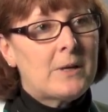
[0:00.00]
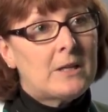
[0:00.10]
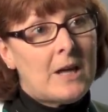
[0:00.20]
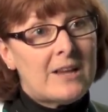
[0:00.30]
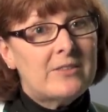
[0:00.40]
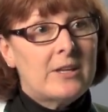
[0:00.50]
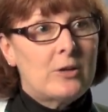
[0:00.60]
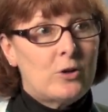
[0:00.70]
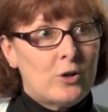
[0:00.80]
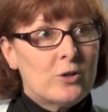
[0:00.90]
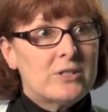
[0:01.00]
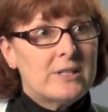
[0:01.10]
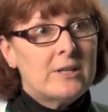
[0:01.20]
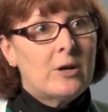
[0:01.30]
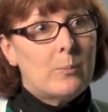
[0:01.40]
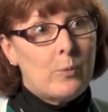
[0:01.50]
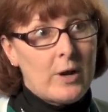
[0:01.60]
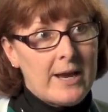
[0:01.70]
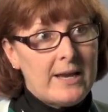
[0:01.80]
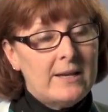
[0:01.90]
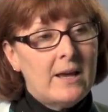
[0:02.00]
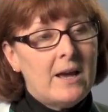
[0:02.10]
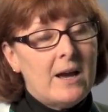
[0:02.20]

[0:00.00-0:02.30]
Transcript: clot that occurs in our brain.